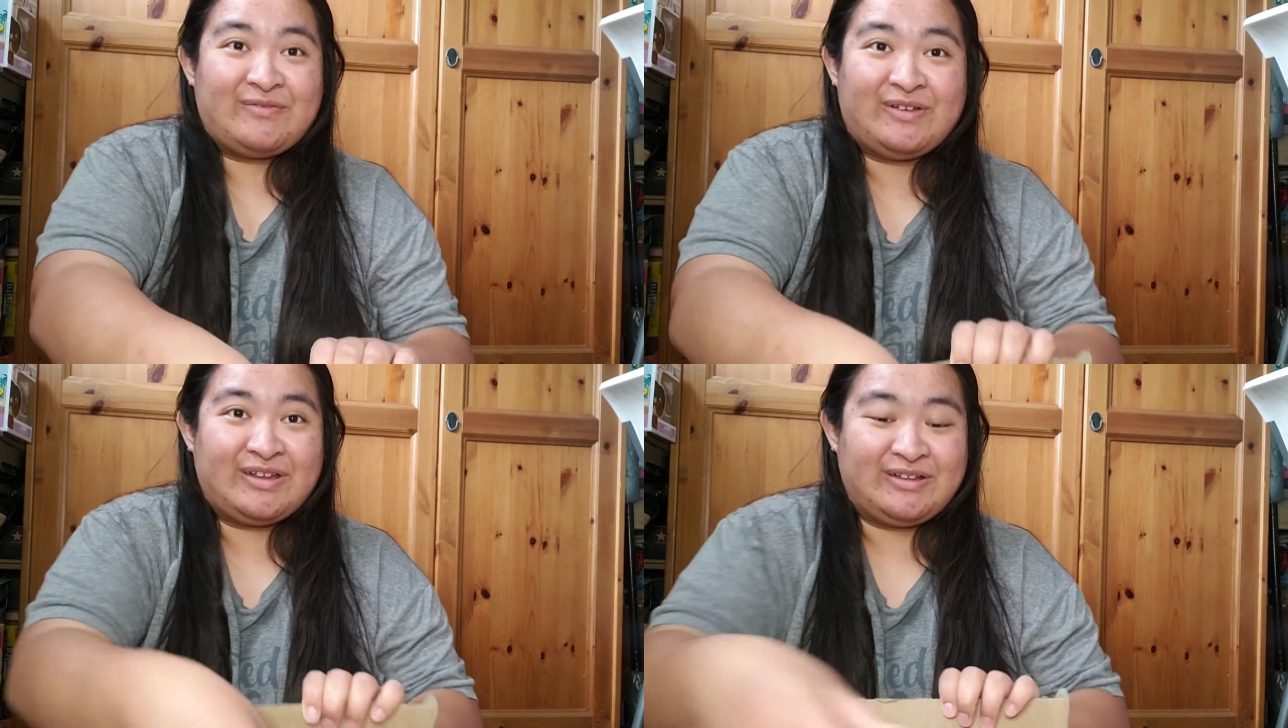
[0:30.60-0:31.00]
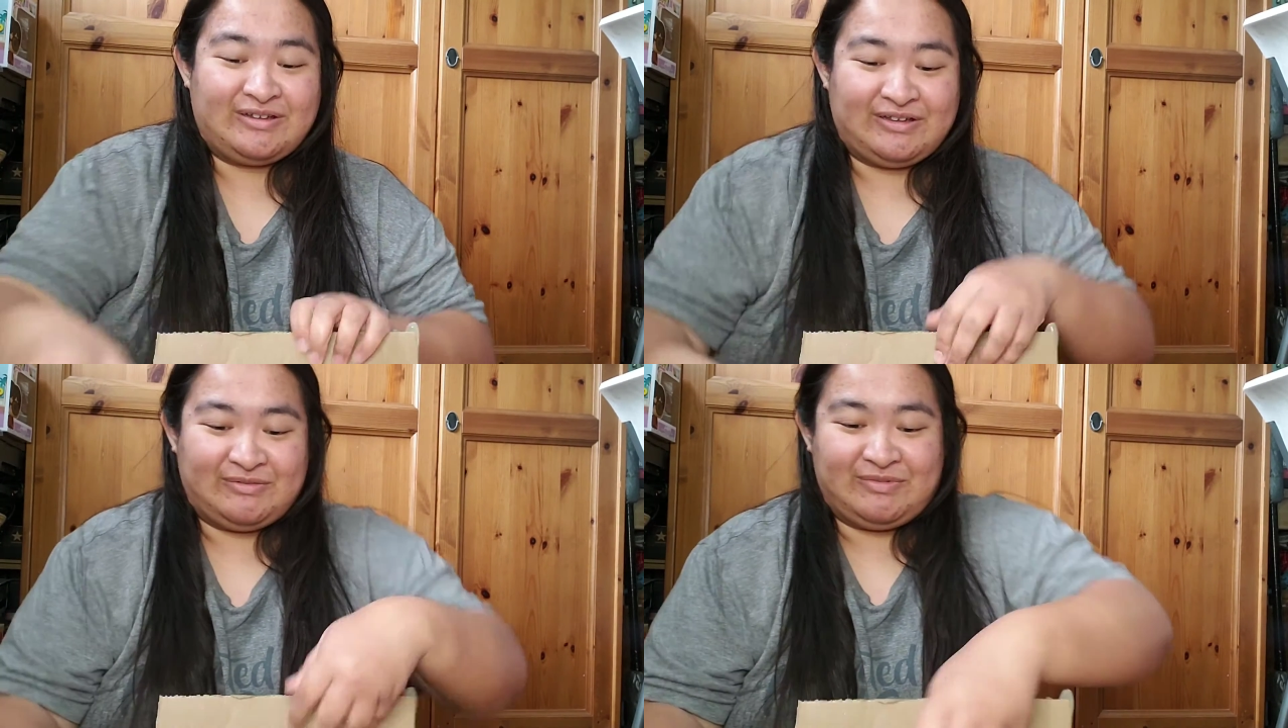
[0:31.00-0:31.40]
satisfying
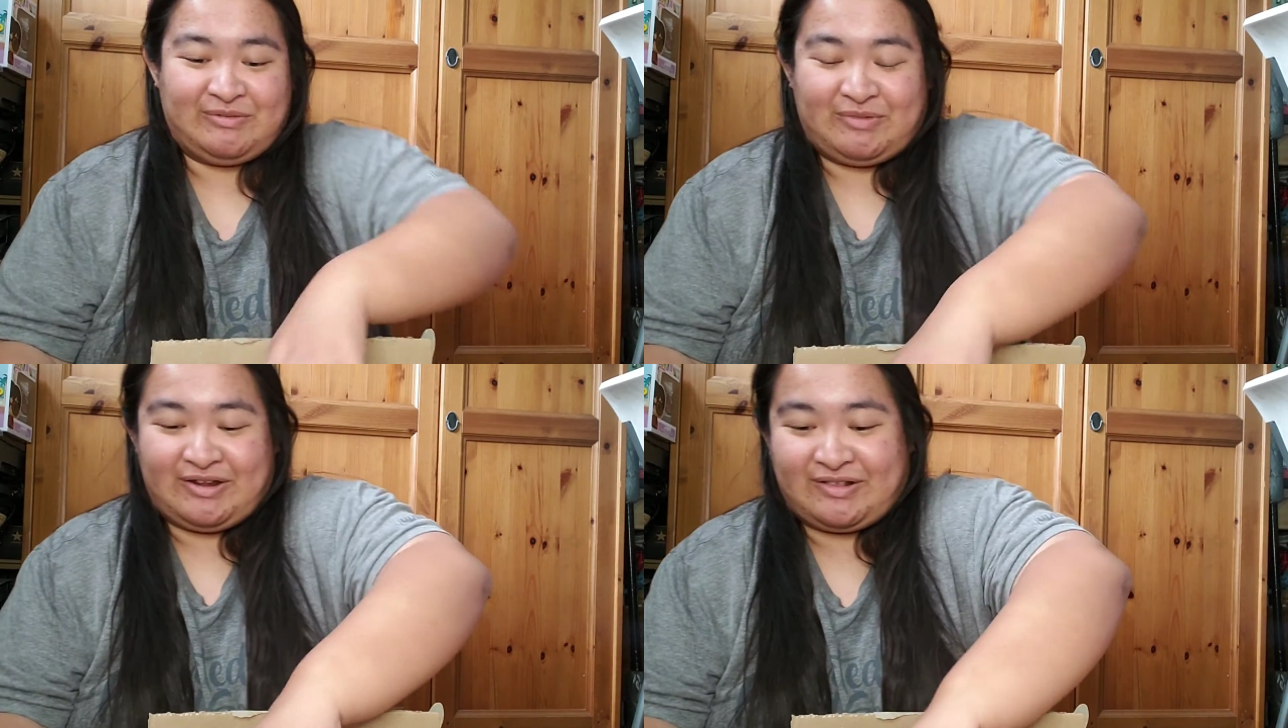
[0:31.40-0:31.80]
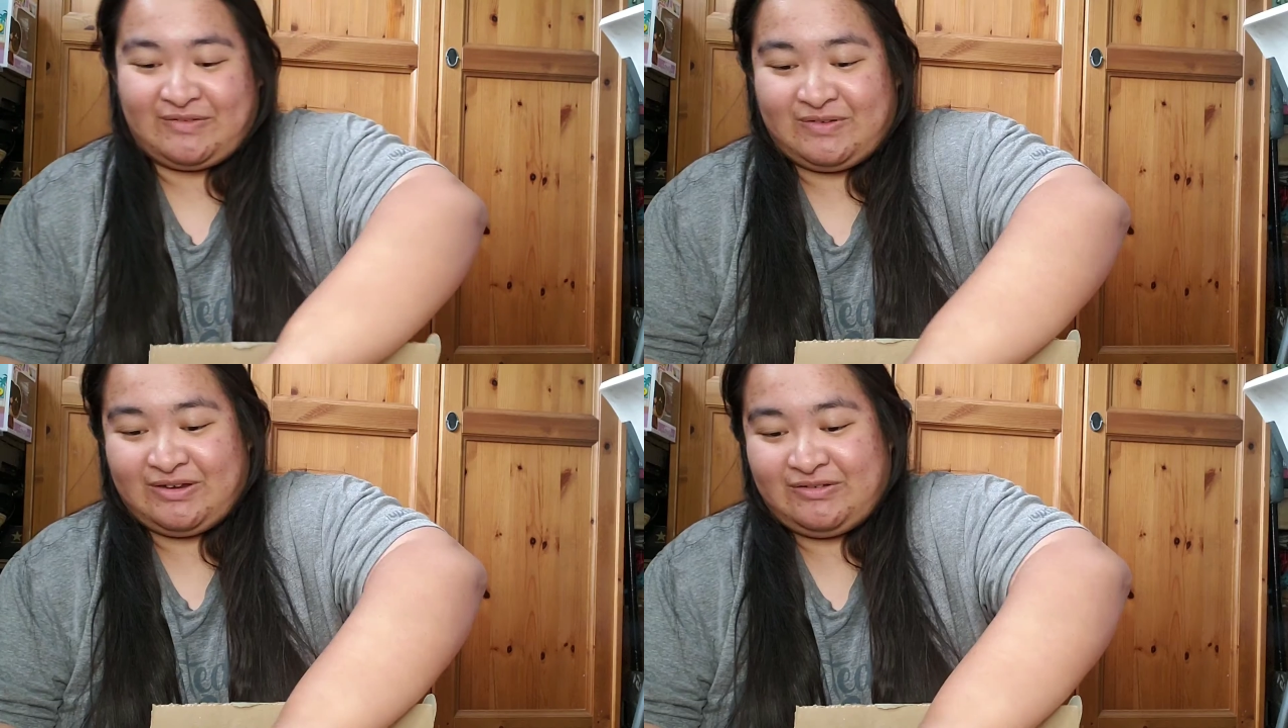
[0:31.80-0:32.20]
uh, unboxing
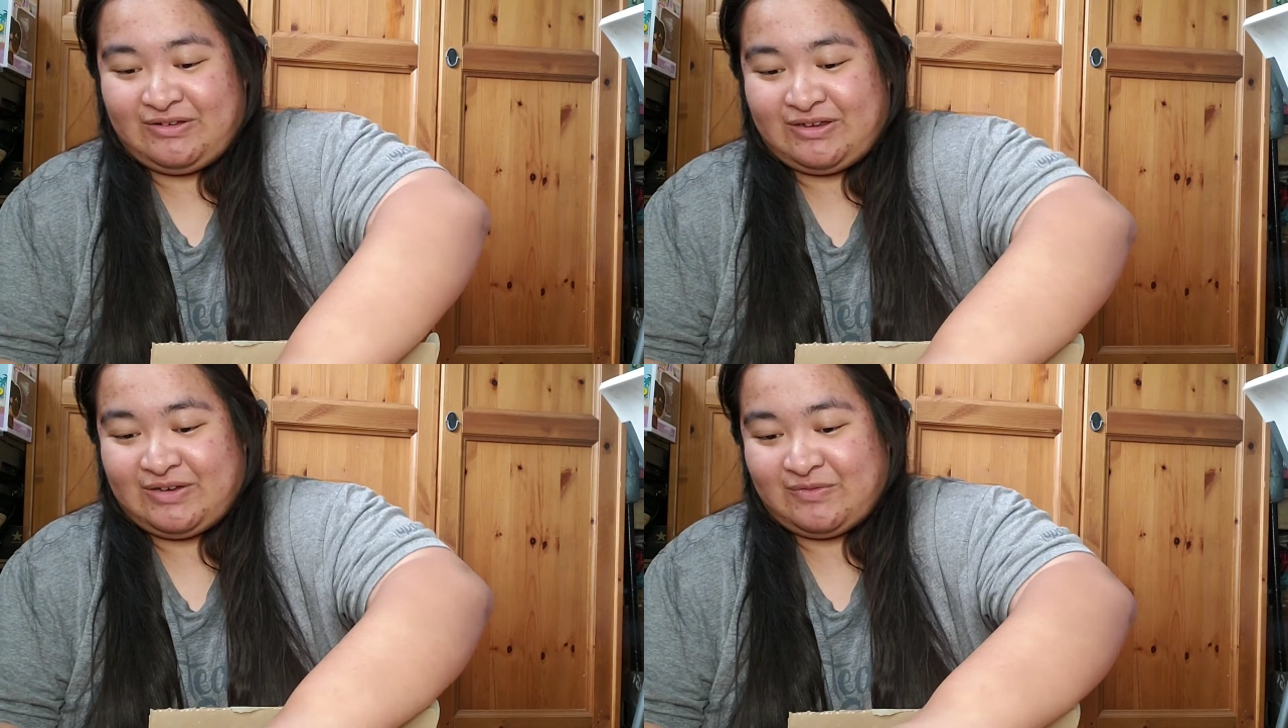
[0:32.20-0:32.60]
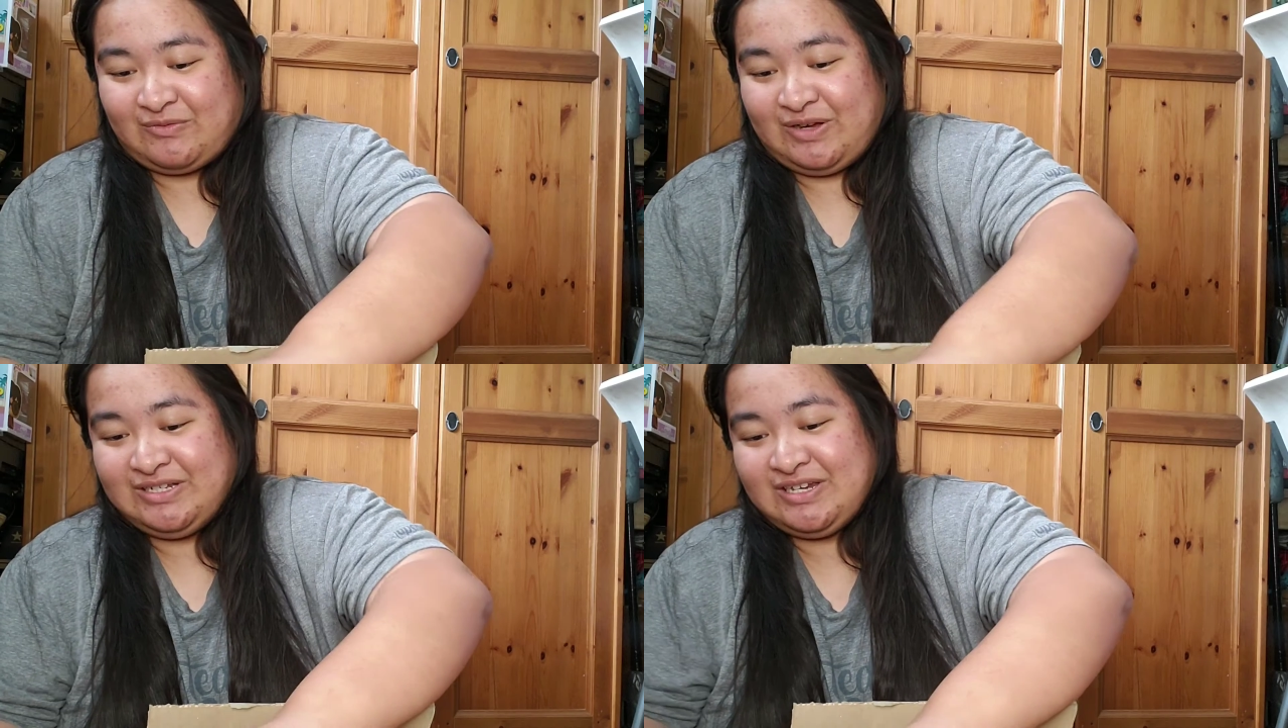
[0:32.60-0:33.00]
video you can ever
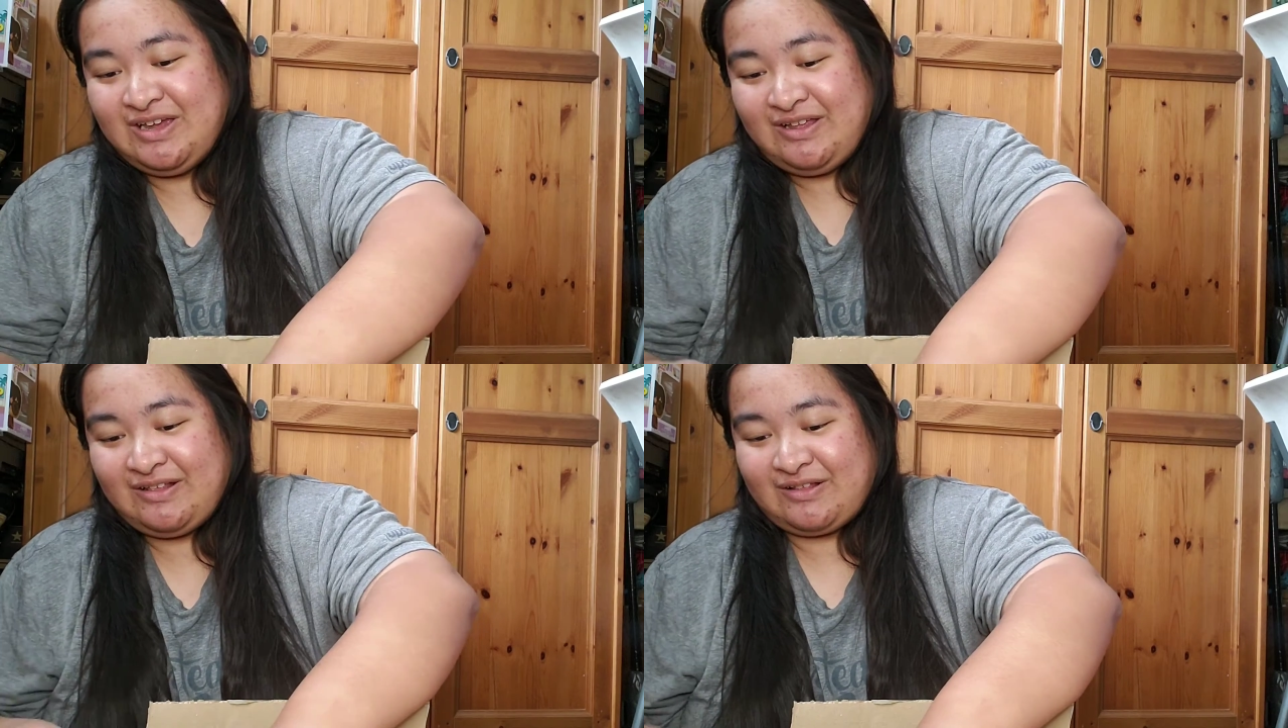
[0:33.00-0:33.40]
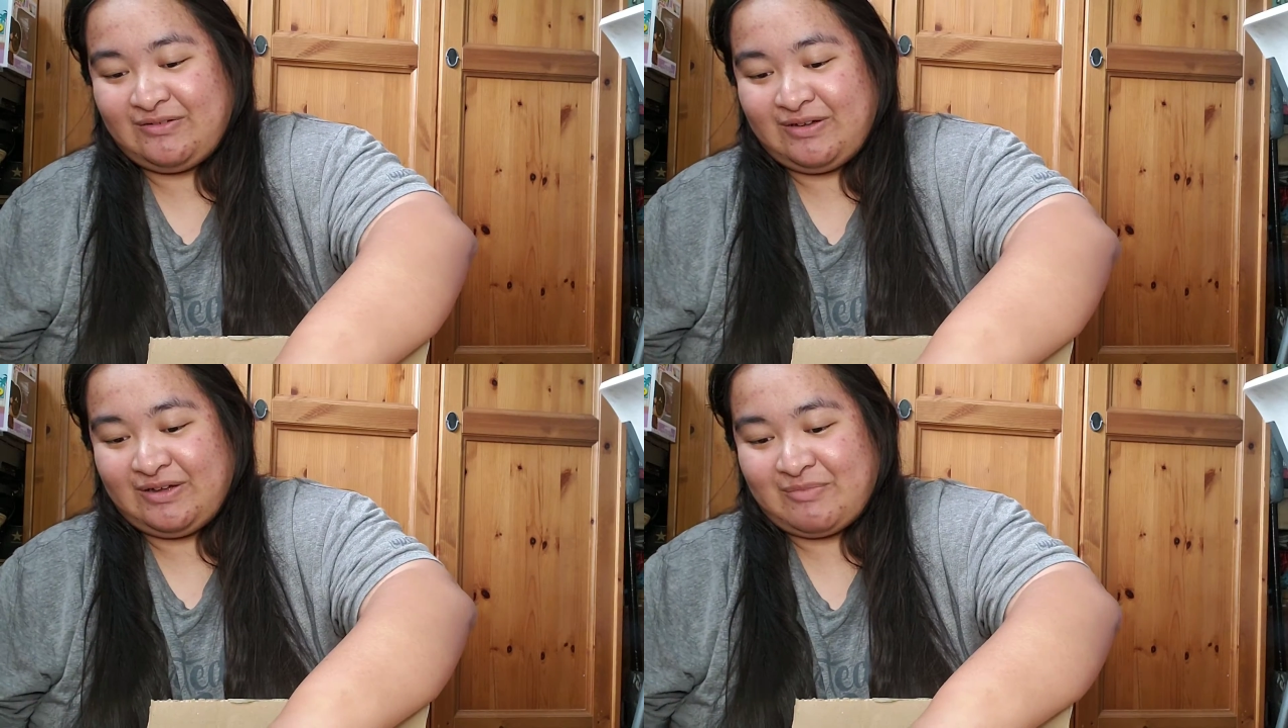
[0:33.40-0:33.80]
watch,
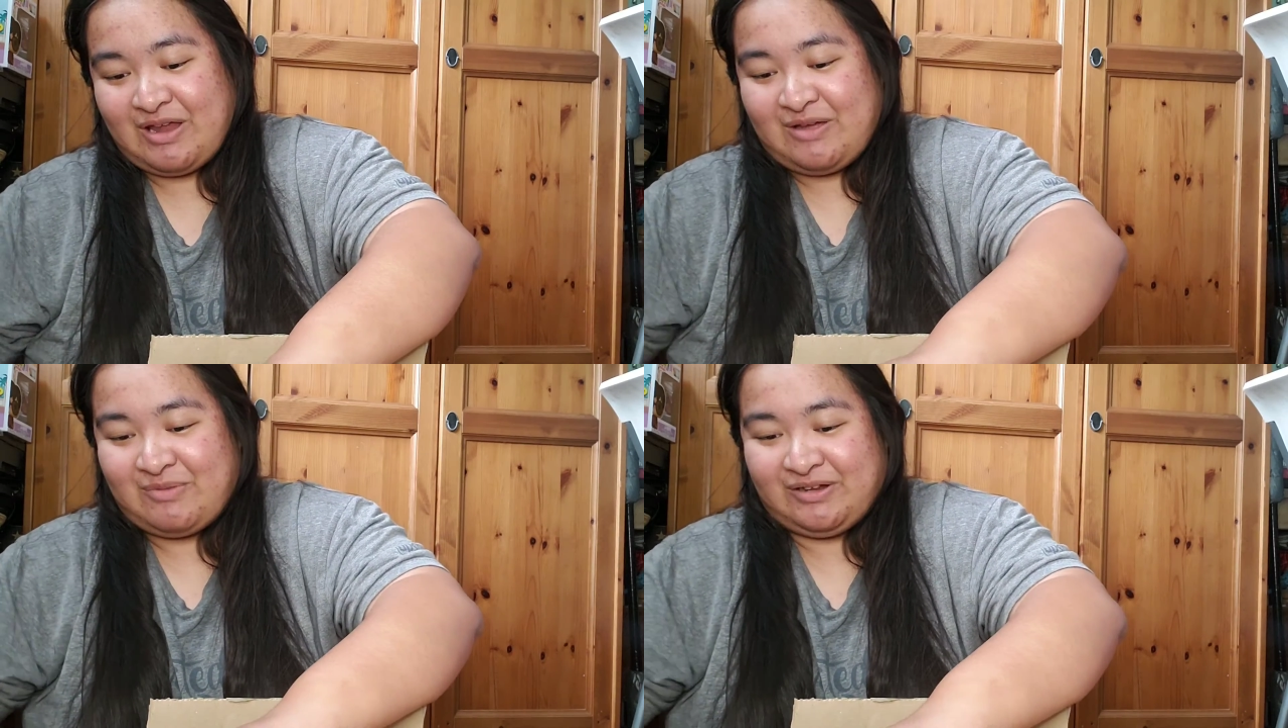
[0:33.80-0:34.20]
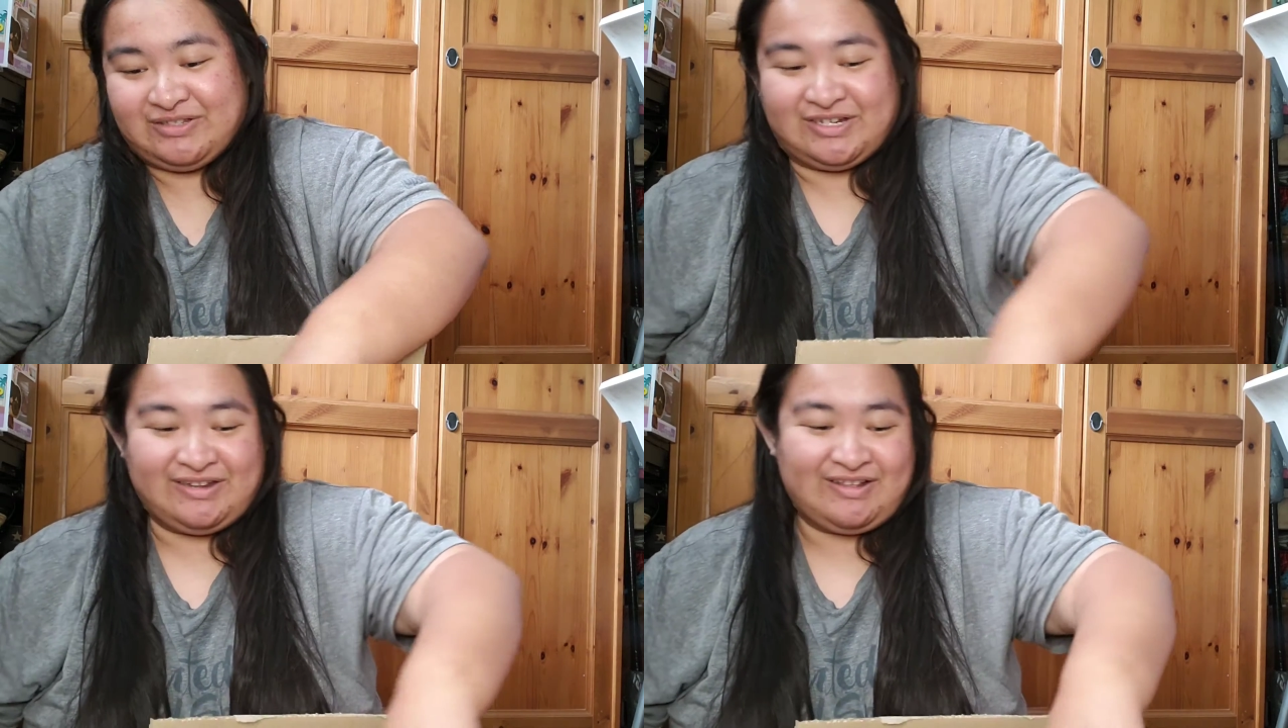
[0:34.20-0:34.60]
so um, I apologize.